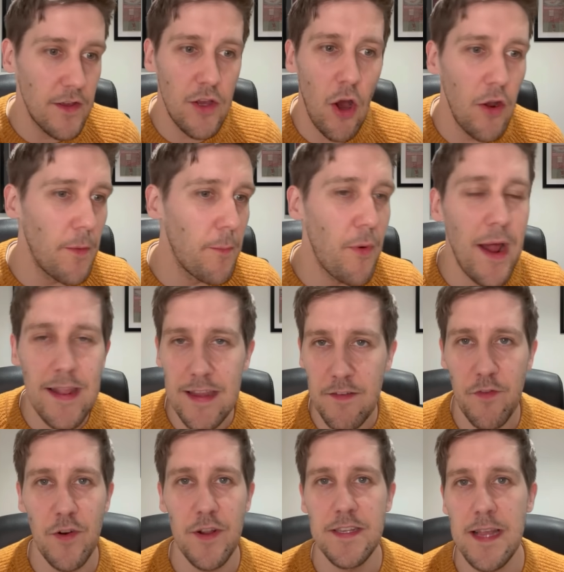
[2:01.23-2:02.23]
Conor Bradley,
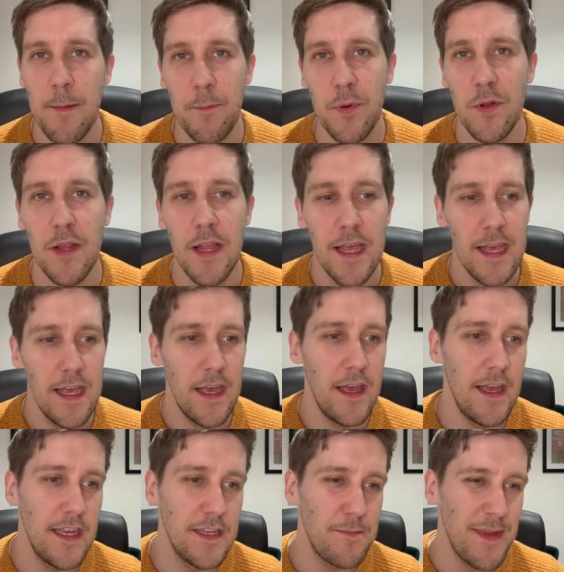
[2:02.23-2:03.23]
for example,
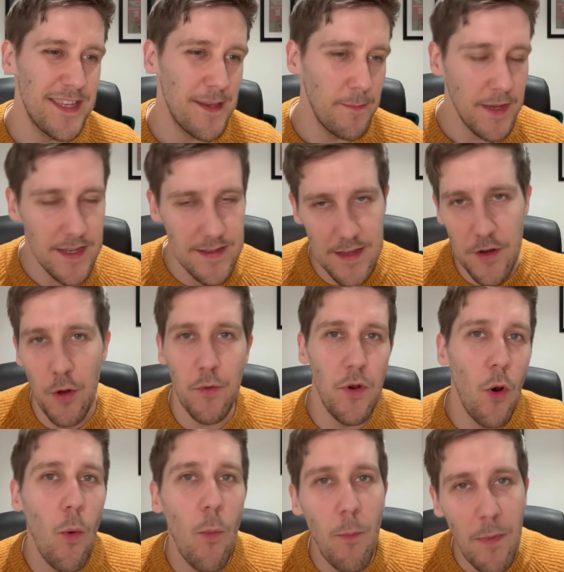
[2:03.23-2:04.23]
is missing, because I don't
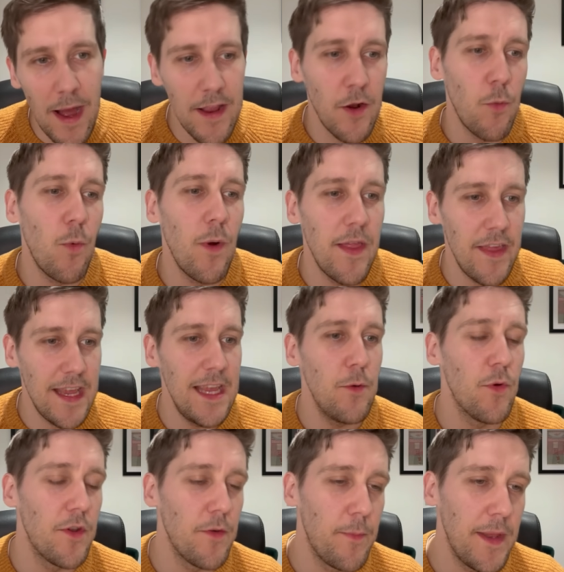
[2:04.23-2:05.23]
know whether he
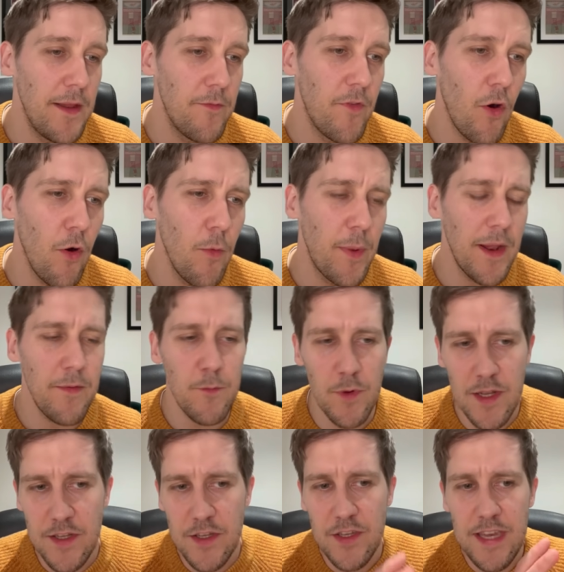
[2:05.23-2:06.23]
would have been involved.
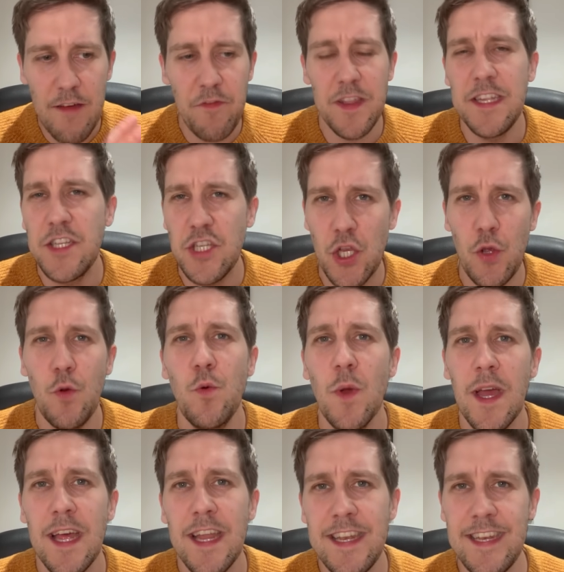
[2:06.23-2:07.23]
But definitely 2
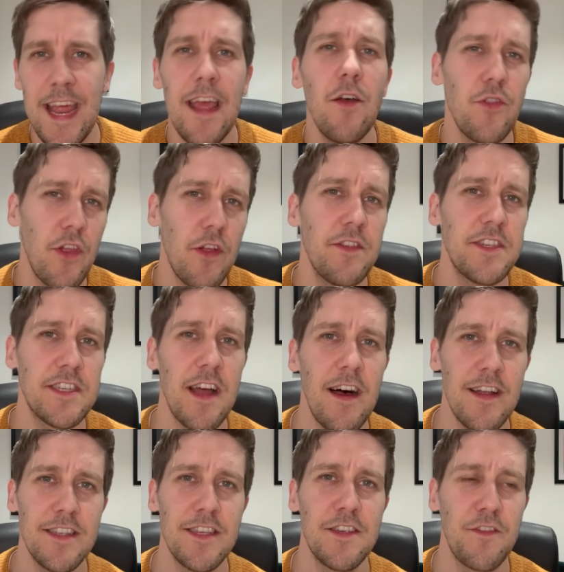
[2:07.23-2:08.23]
nailed-on
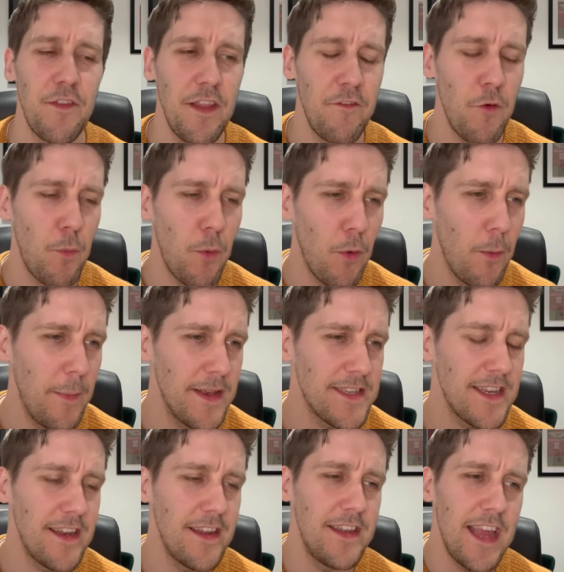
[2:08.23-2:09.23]
starters for Liverpool
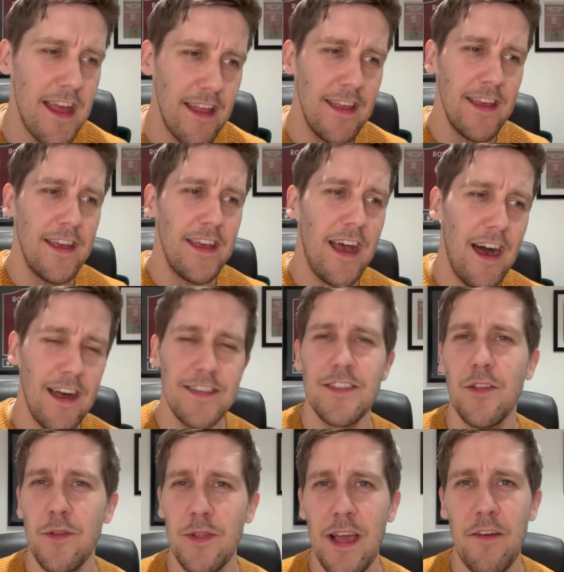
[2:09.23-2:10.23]
missing, and yet
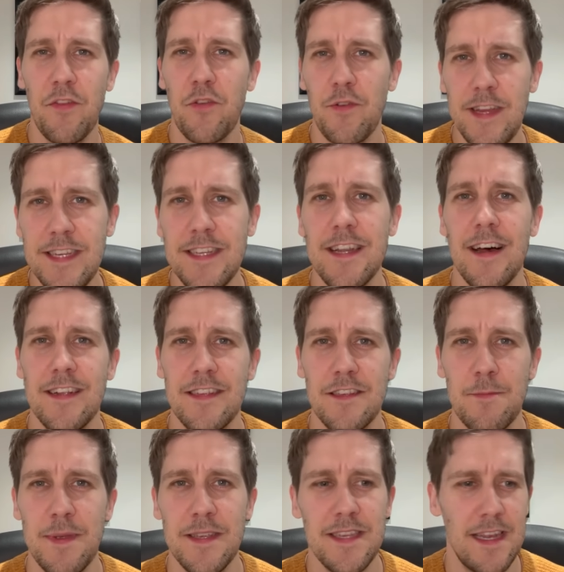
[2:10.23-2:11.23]
Arsenal only have 3
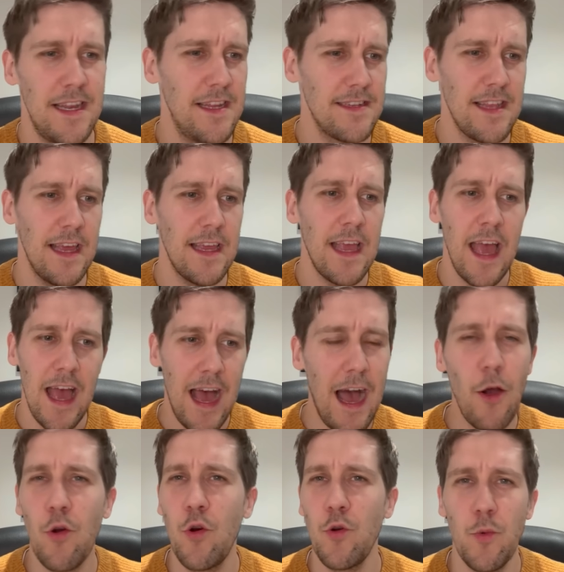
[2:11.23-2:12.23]
starters missing. And it's like,
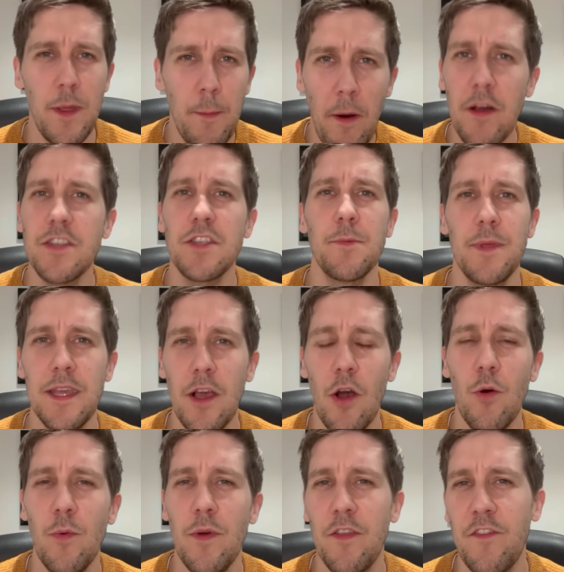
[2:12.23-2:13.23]
how could we possibly
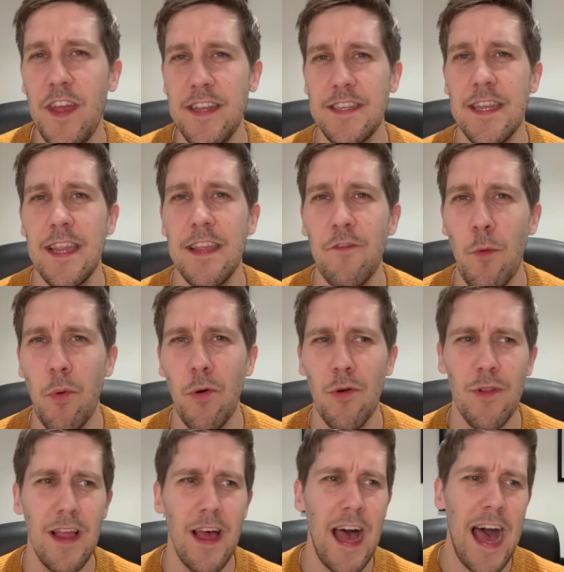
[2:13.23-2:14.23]
cope with facing
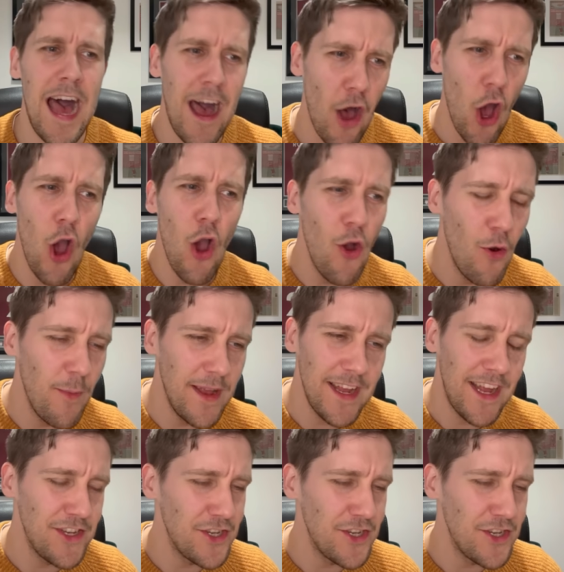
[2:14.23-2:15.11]
Liverpool at home? It